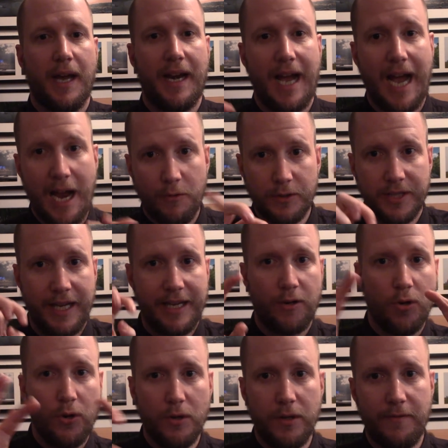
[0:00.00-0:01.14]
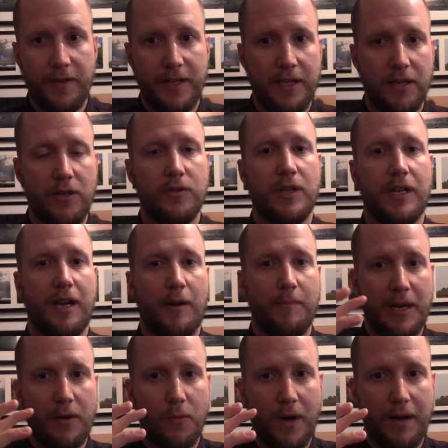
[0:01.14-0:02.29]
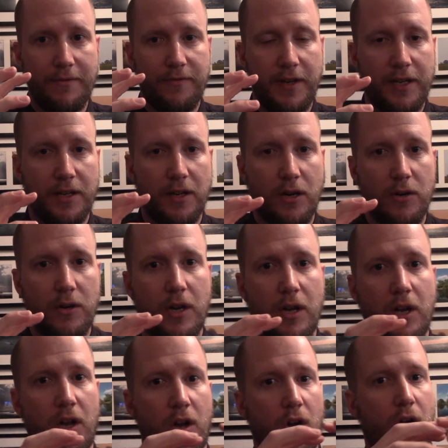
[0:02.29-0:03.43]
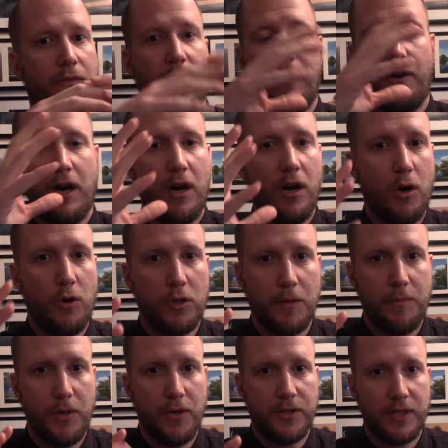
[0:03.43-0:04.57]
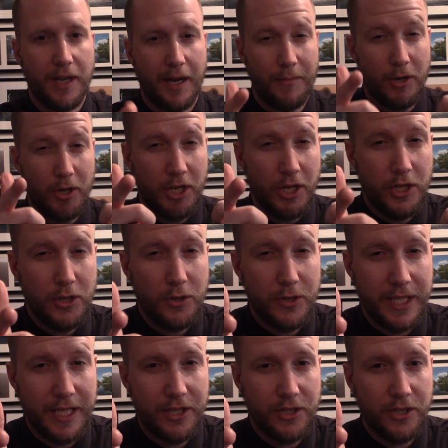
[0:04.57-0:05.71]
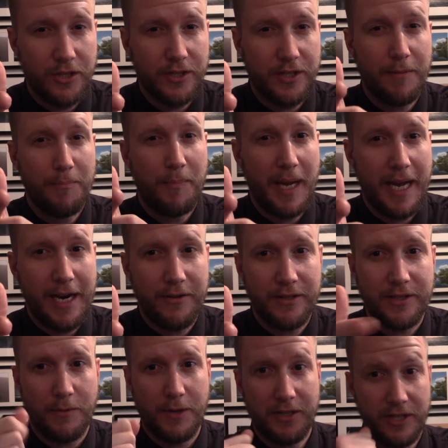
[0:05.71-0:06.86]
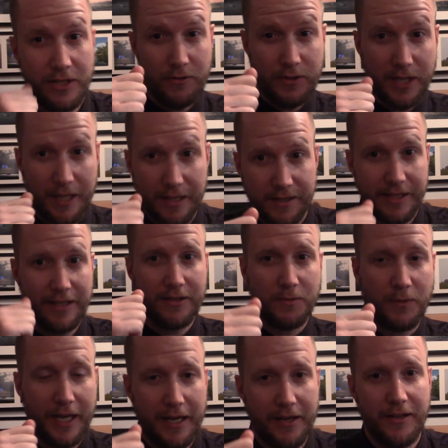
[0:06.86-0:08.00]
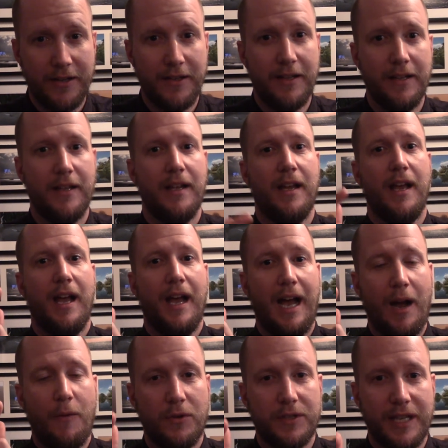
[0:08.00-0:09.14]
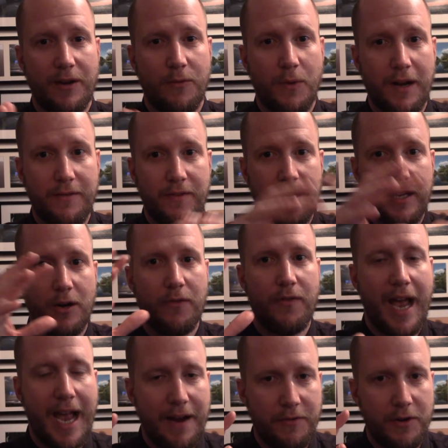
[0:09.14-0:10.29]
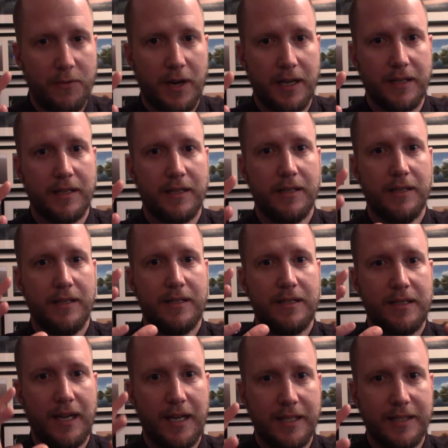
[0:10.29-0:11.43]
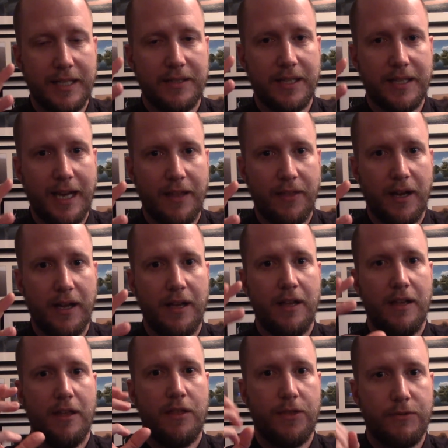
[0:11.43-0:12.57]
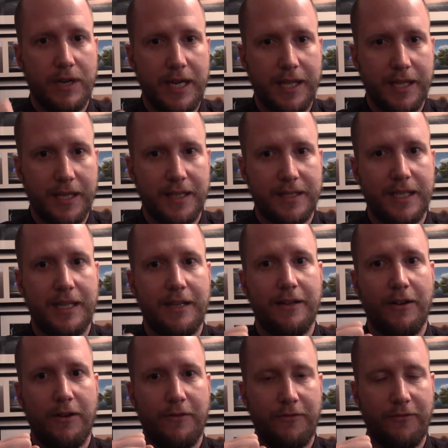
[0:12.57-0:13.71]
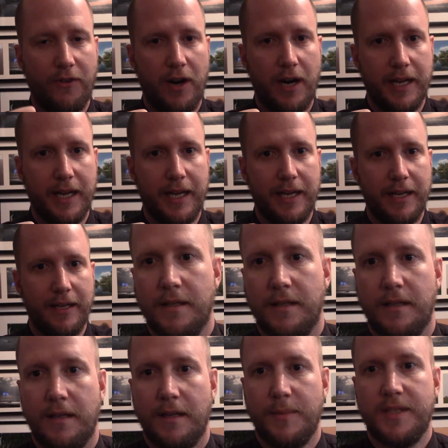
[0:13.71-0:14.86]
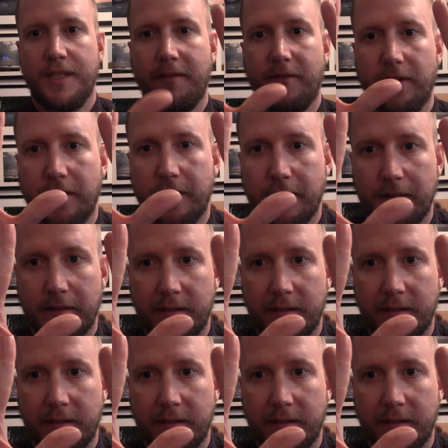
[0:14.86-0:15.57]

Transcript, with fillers: and I will take all the videos and I'll make one video of our whole community. I'm looking at you teachers and parents. I want to see you dancing as well and we'll take one video of everyone dancing together 3.30 Friday. Number seven,